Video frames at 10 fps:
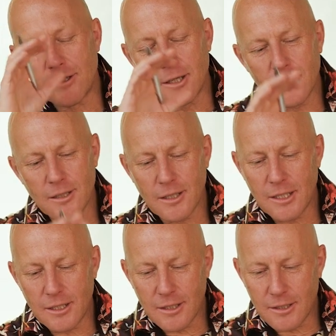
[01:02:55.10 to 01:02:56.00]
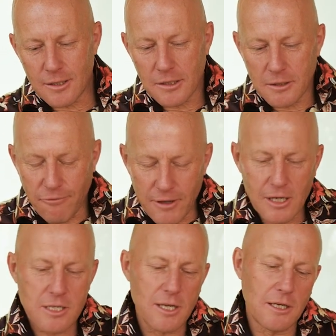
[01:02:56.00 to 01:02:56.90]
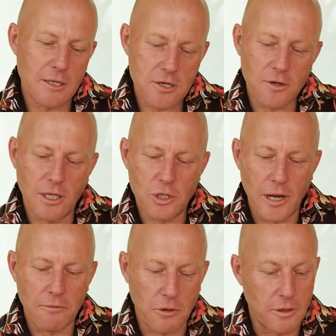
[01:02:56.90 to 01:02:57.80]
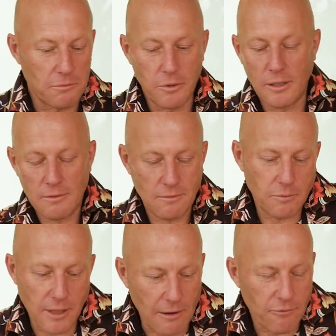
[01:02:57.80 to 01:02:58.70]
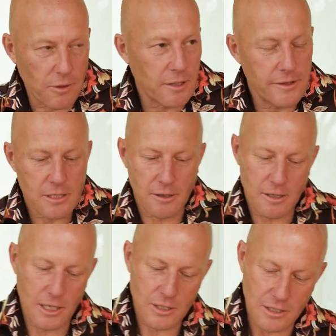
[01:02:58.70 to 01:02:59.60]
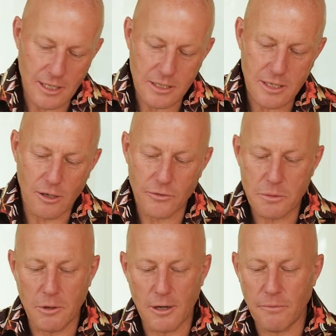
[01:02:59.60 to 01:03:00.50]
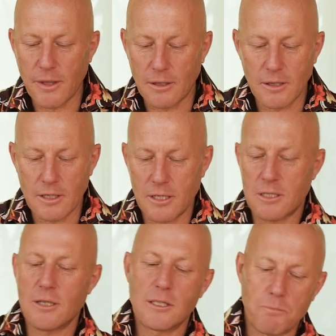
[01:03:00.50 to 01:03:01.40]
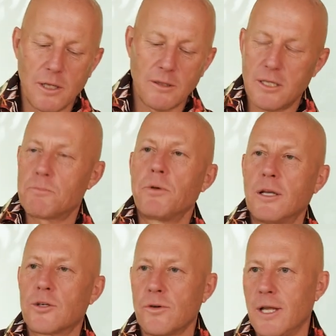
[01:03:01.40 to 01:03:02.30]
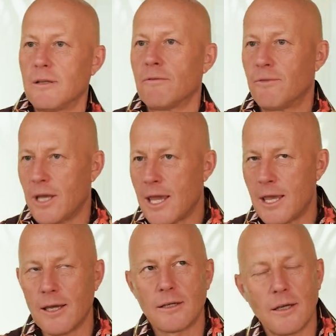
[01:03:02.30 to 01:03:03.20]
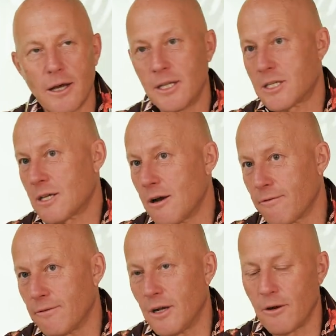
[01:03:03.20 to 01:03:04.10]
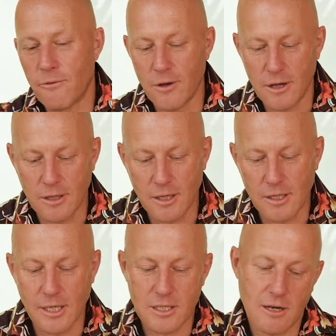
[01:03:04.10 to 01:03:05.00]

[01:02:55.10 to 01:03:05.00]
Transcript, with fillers: The, the, the fitness industry in general, and we we have one of these locations ourselves, but there's this there's been this big trend for HIIT, and it's tough. You know, yeah. for, it's